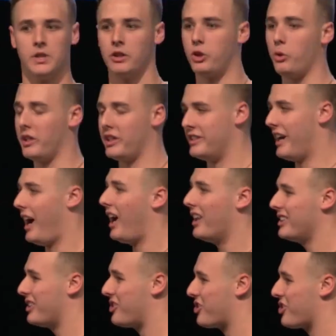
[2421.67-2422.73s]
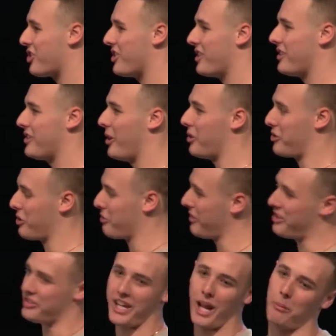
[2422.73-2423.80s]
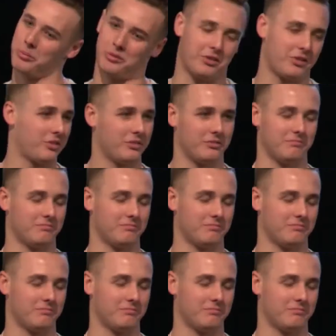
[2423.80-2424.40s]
to acknowledge those 3 steps.